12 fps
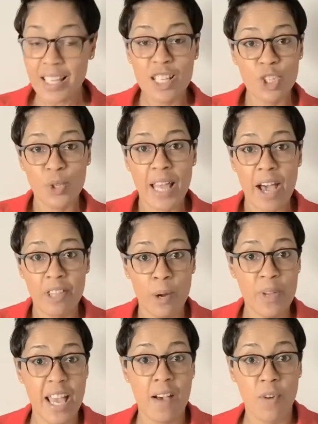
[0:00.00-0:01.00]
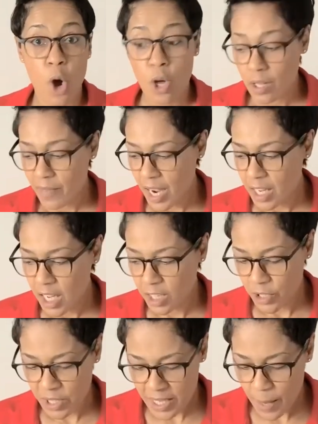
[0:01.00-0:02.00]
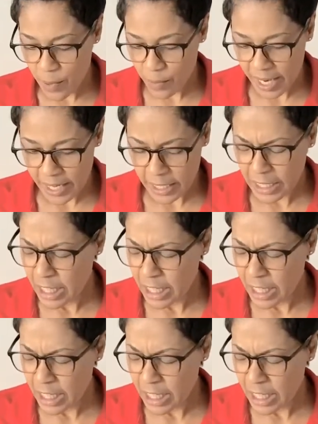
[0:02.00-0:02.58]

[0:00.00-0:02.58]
So now that we have all of our colors separated,